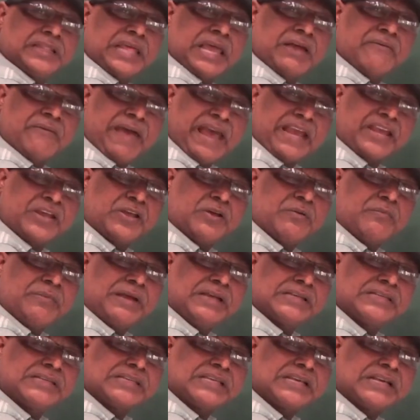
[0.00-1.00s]
the vacuum
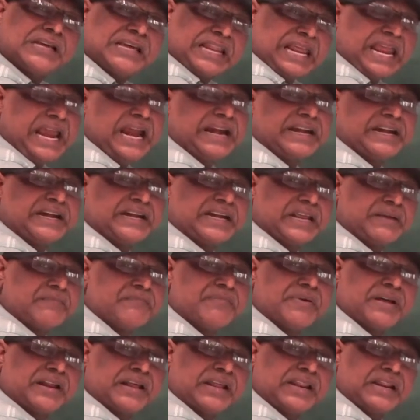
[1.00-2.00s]
is created
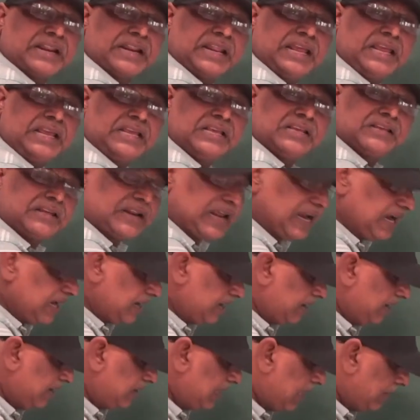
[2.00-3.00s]
temporarily,
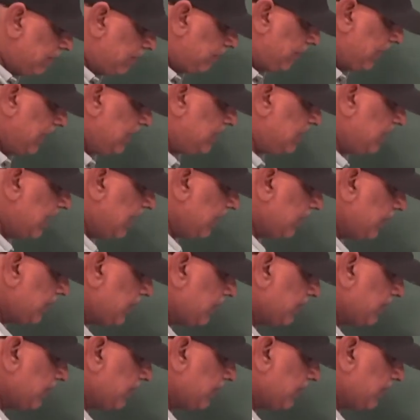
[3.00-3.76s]
right? The pressure